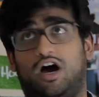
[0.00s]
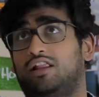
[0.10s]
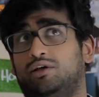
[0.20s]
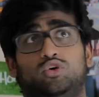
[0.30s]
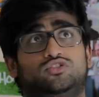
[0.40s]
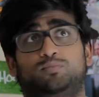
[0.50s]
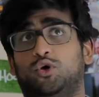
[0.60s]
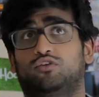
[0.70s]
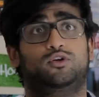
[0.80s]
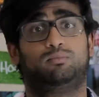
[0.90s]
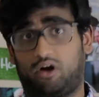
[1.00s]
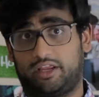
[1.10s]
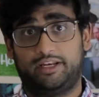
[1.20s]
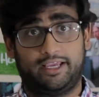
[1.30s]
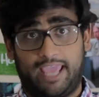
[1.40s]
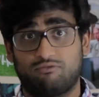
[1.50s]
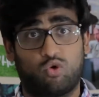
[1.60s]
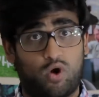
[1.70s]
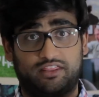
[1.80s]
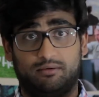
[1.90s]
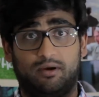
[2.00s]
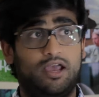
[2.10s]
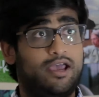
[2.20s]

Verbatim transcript: Hollywood's beautiful marketing gave away the